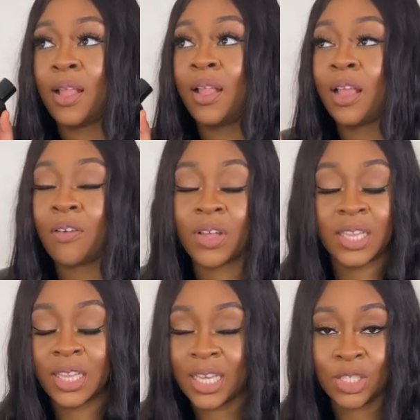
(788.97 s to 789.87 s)

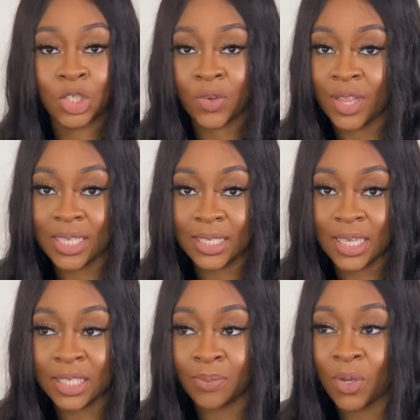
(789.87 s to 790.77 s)
Loving this during the
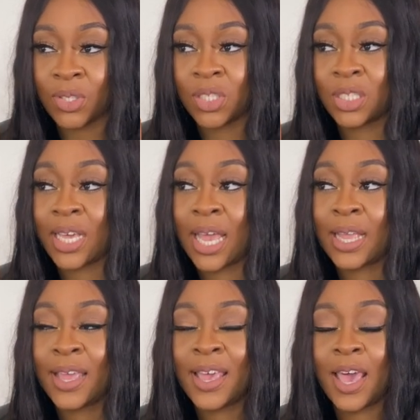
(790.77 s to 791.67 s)
season because just
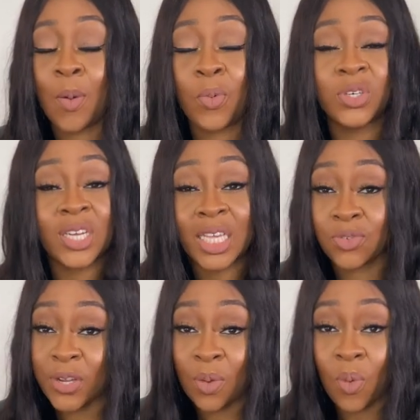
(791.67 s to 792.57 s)
again, it
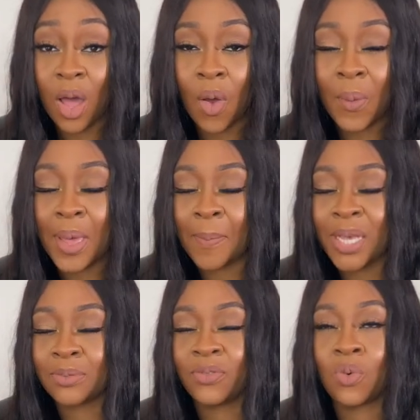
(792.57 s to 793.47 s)
projects really well. It
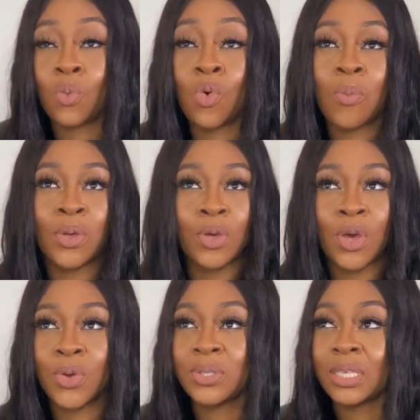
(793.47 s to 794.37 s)
makes me feel warm and
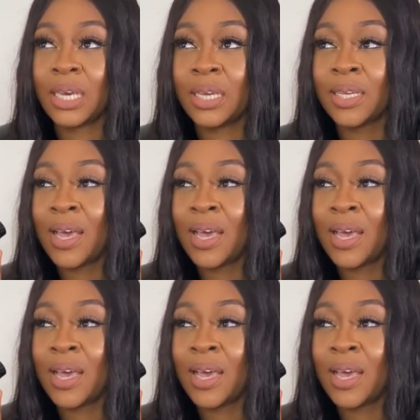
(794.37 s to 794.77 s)
cozy.